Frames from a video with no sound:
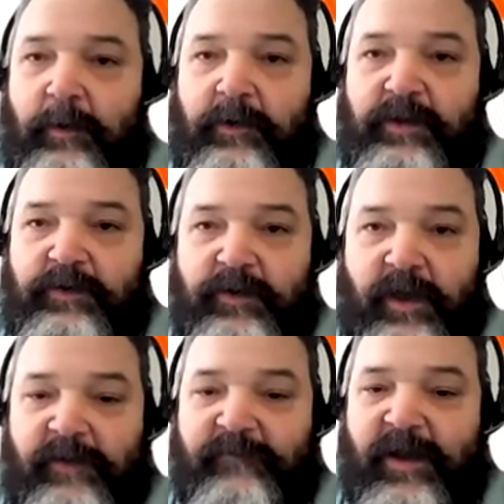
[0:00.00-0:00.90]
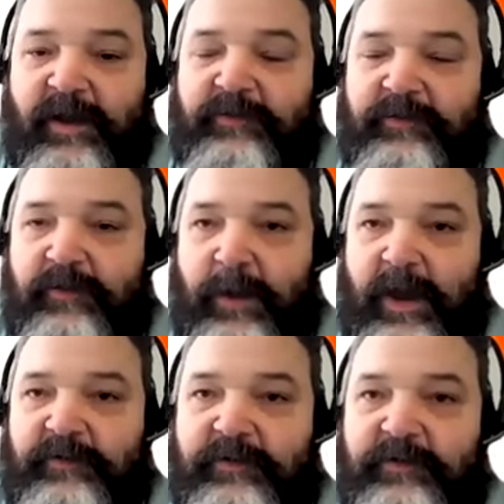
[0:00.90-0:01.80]
either the advanced or the
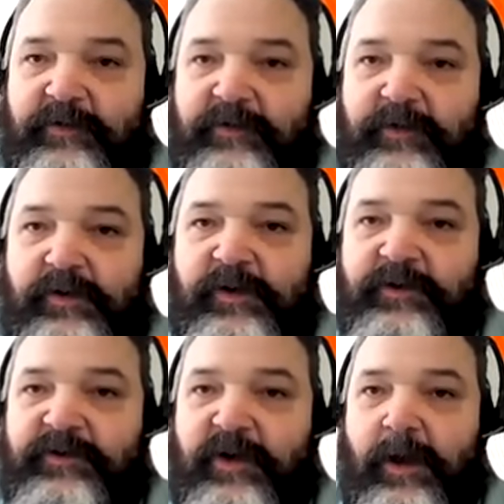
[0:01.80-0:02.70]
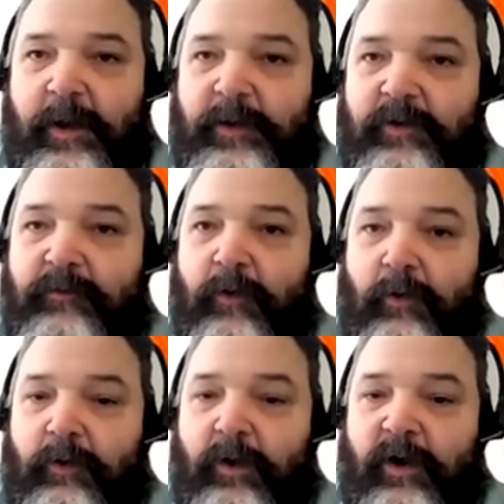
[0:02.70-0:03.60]
master's, so you can sign up and
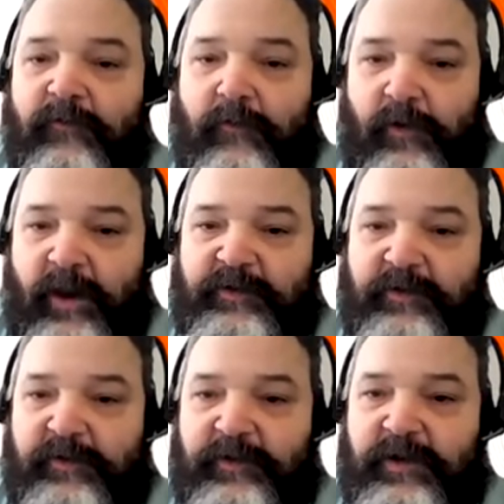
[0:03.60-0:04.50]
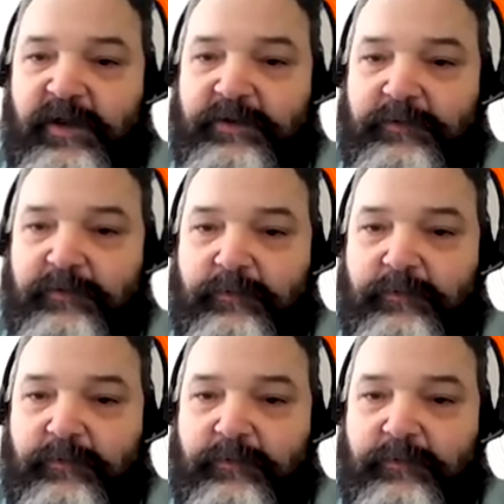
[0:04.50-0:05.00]
enroll for that certification.